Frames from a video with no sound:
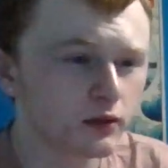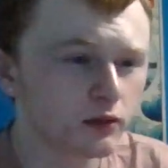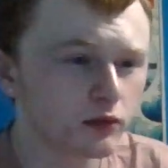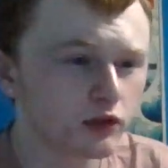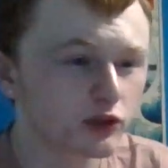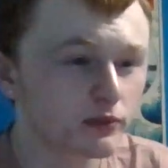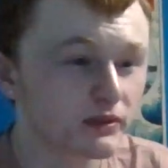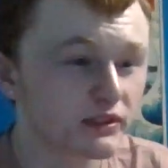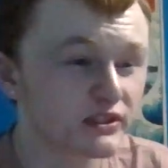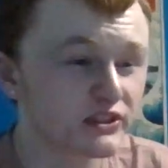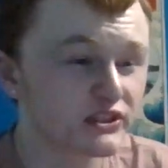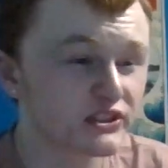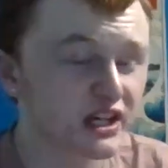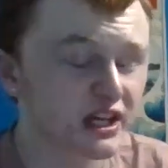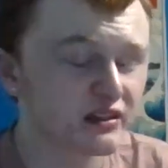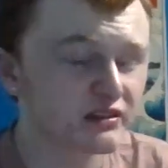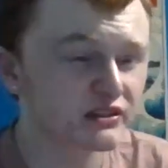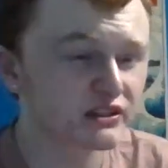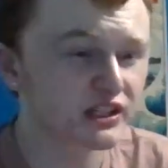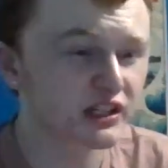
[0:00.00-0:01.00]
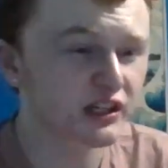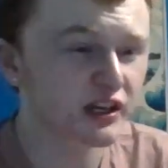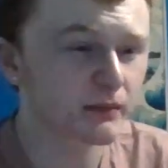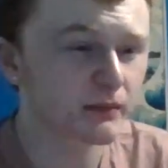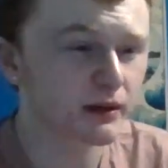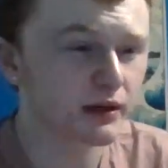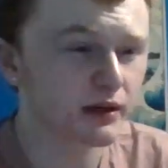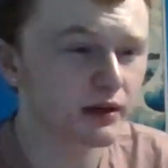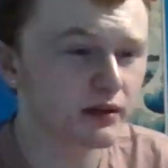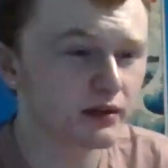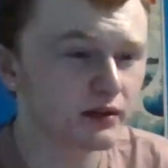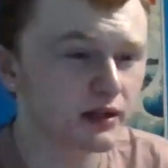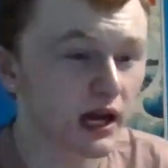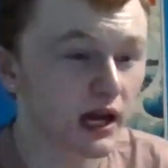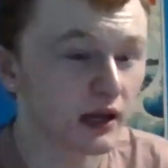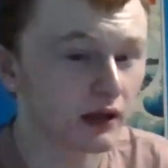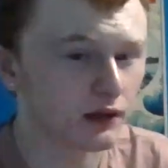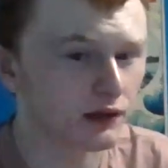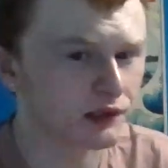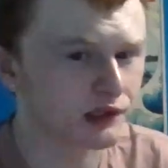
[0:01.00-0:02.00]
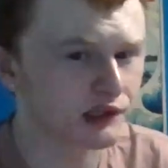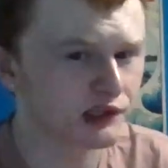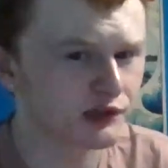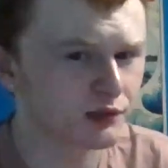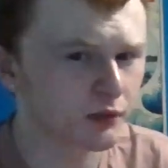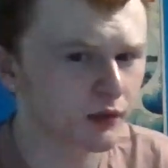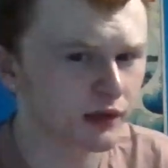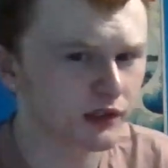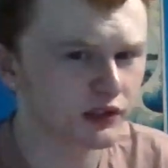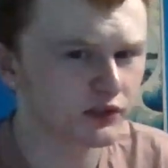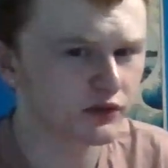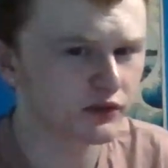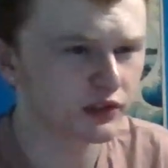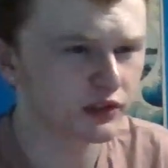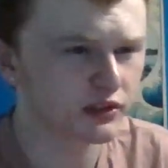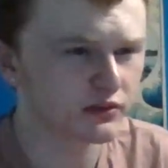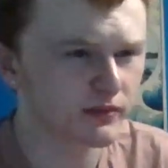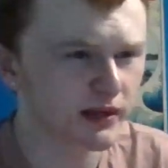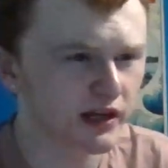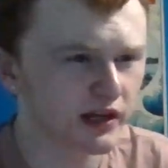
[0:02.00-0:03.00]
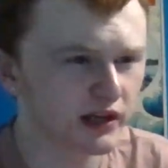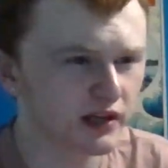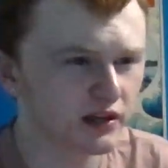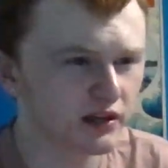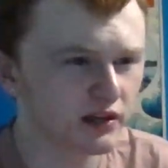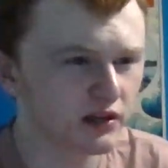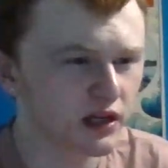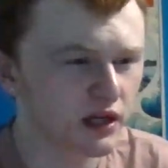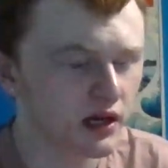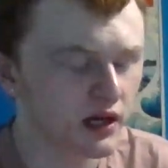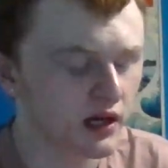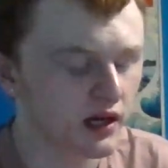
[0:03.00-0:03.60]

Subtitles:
which means Seth is going to get pinned at least once for this Mania.